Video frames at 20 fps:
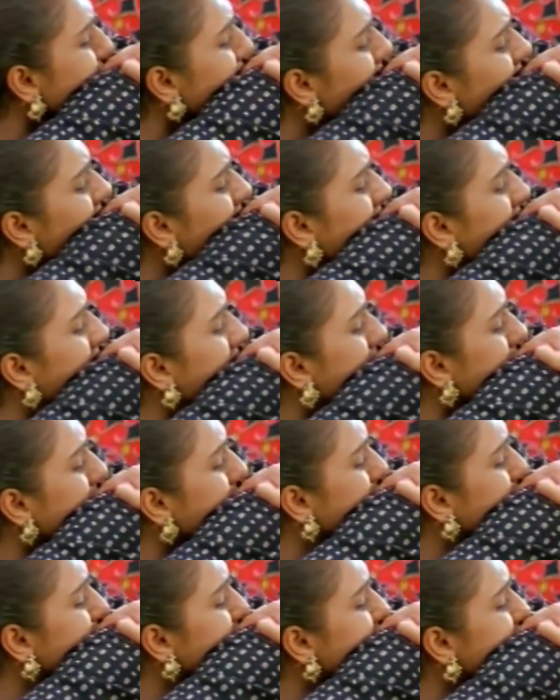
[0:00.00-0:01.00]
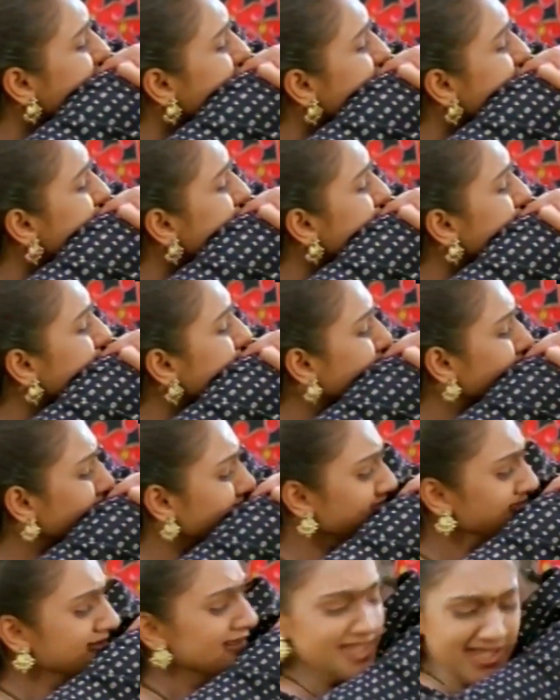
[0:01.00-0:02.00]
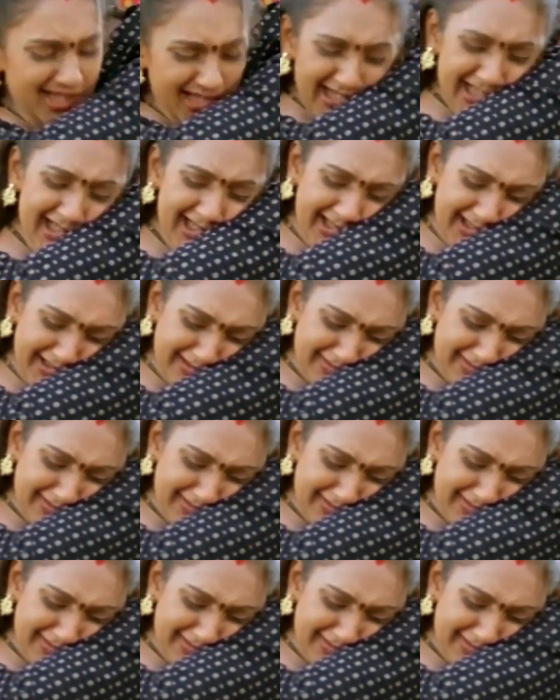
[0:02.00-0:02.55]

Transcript: Really, I'm sorry. Thank you.